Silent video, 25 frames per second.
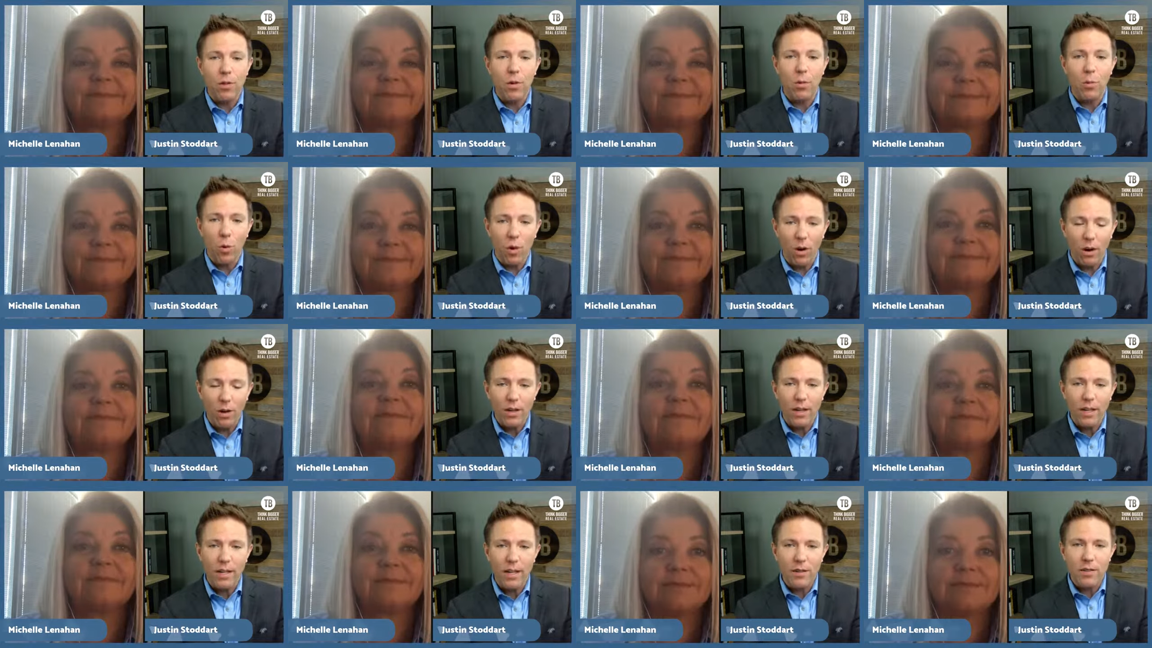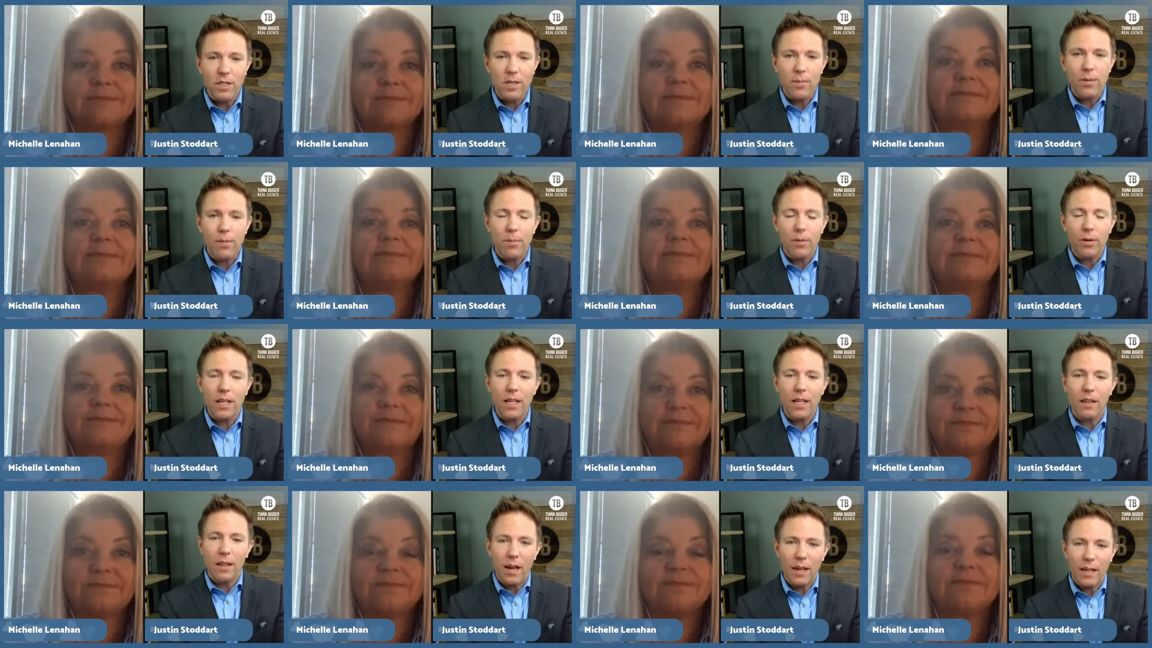Speaker 1: the work. Now, some
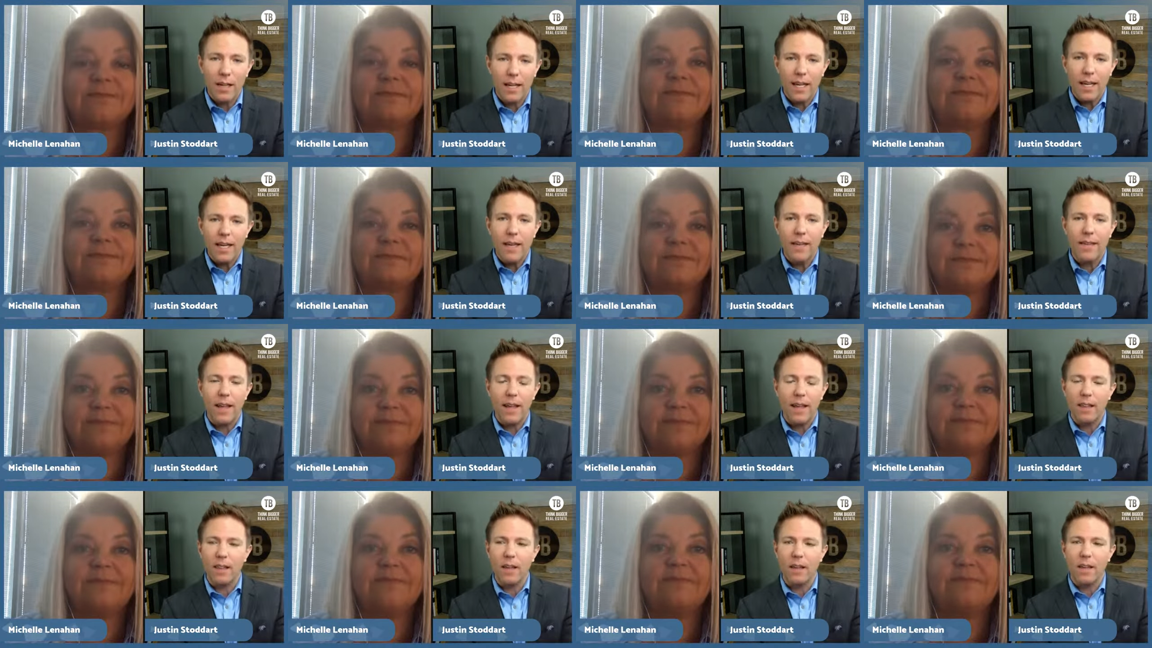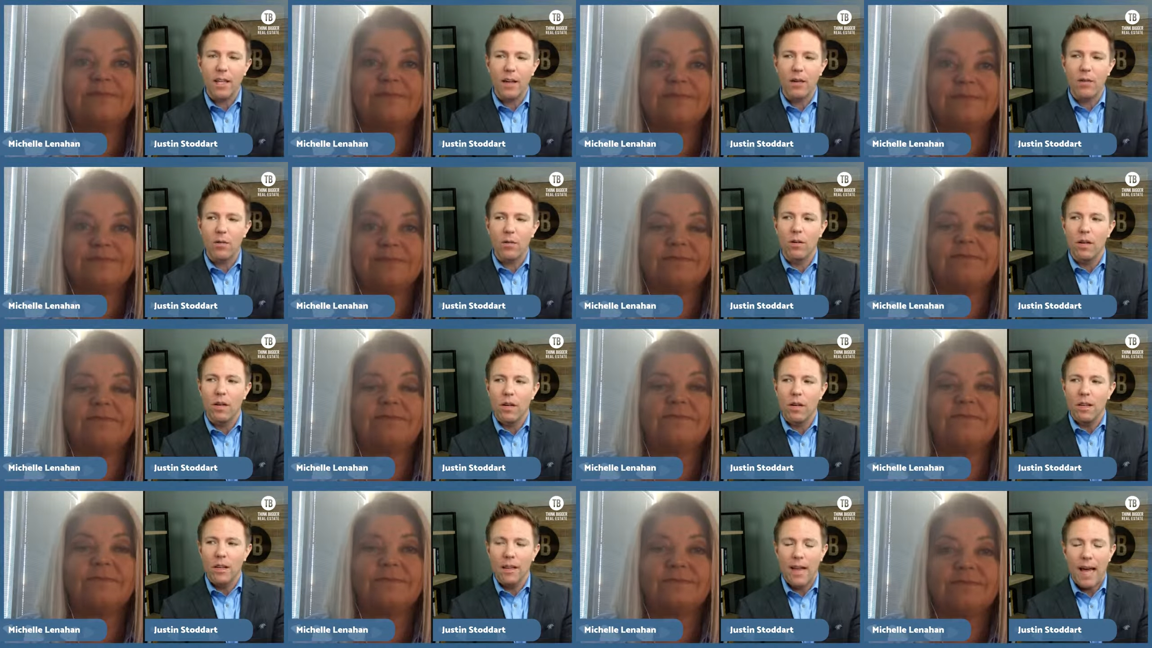people get lucky and they, you
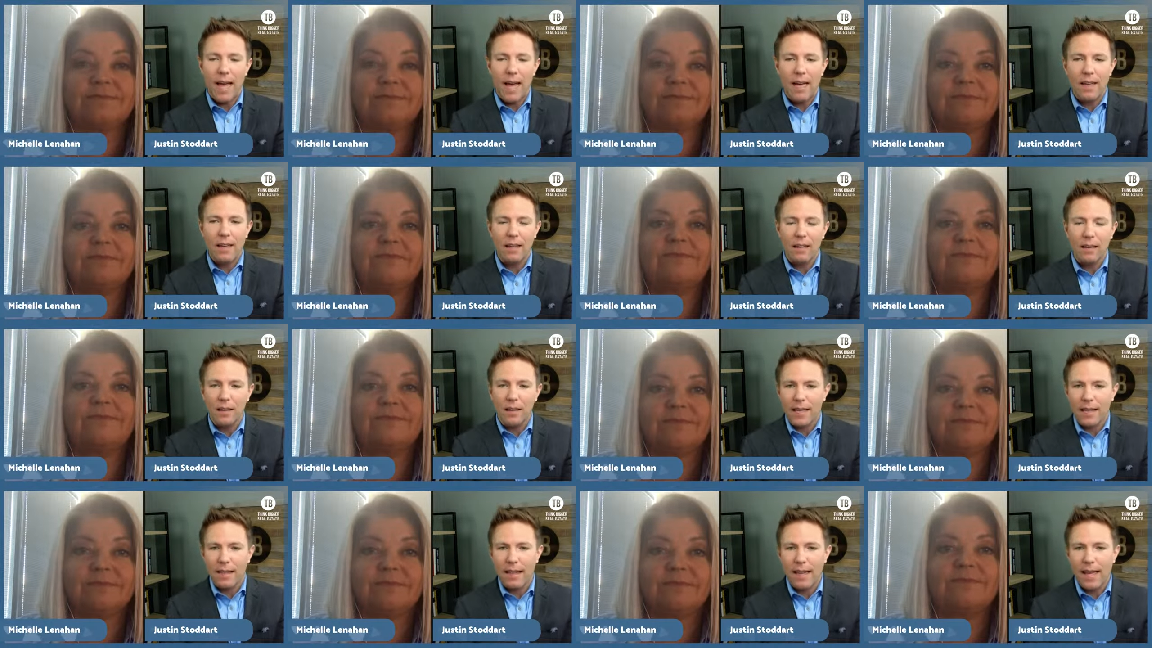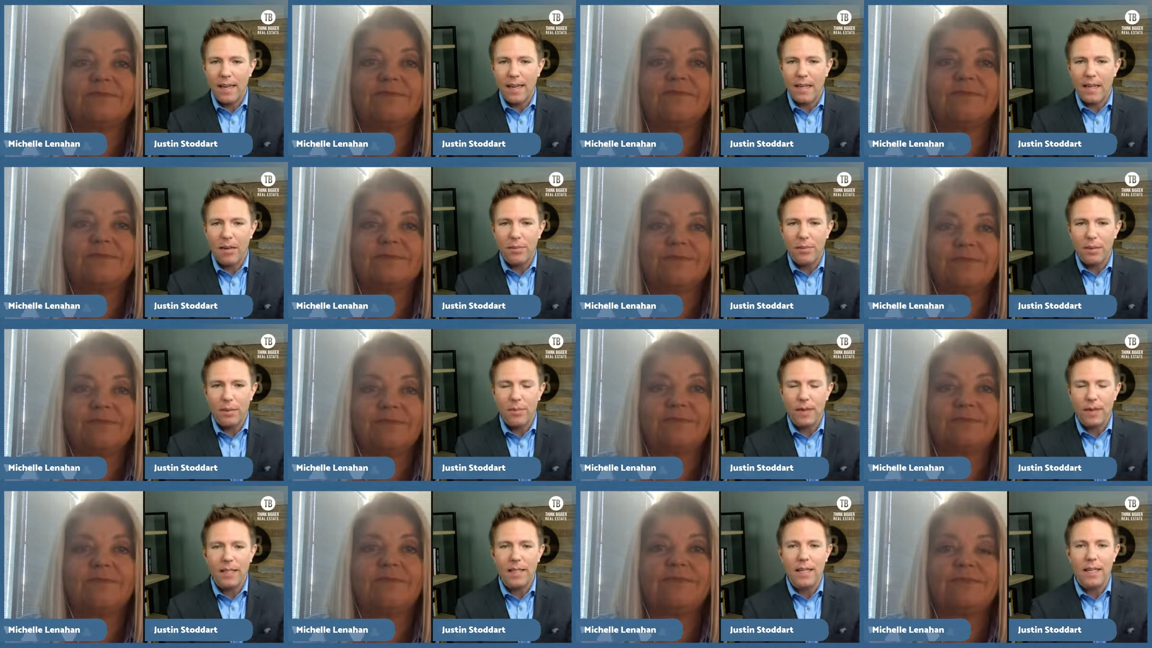know, la- like land a
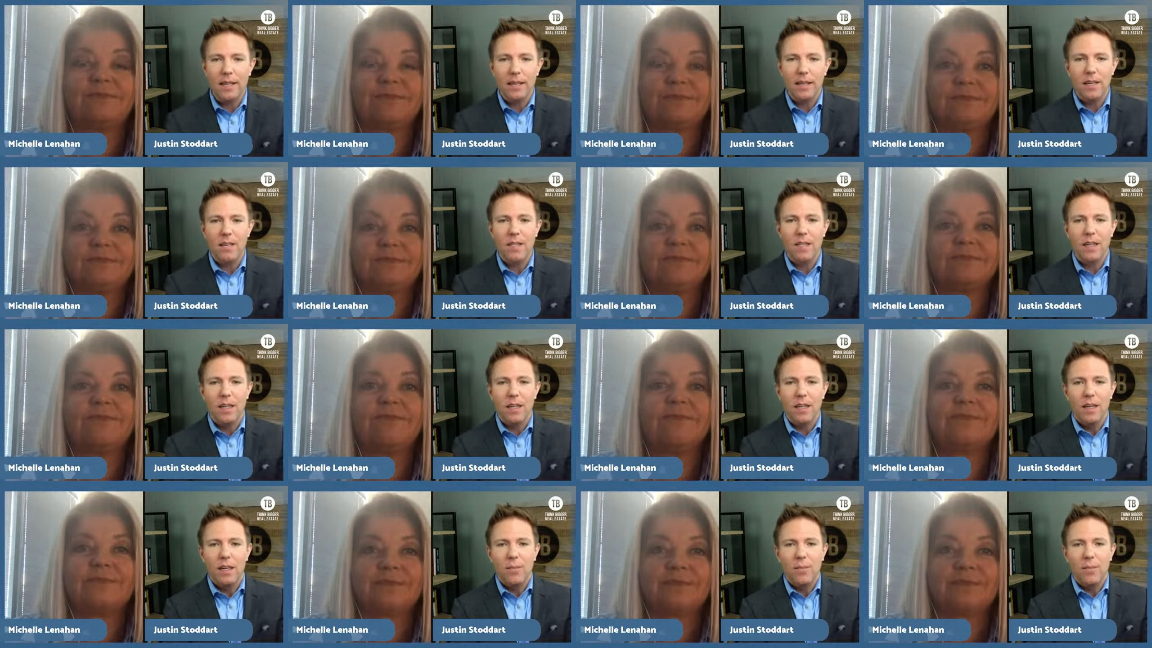couple of big deals.